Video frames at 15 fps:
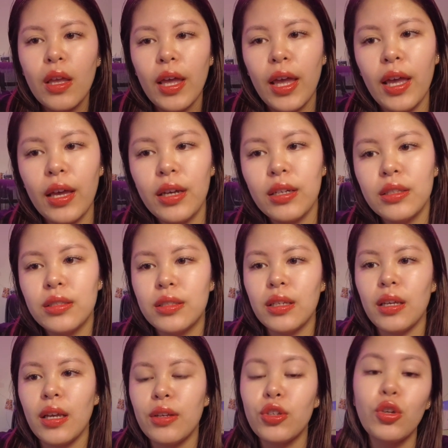And
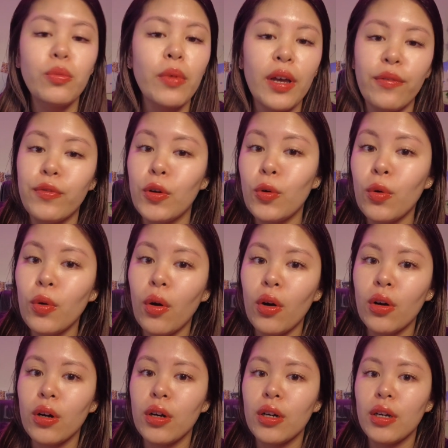if you
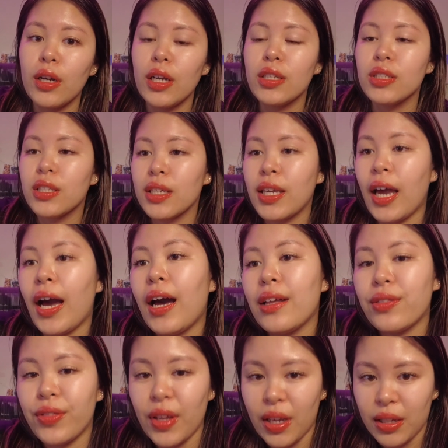are into
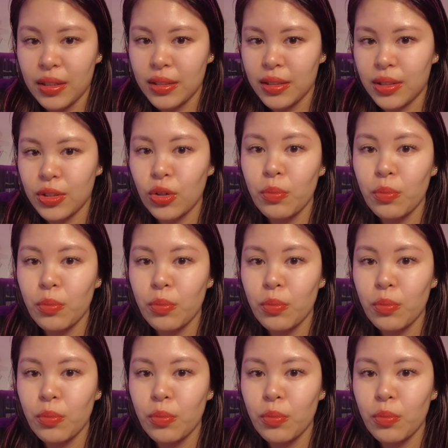cat things,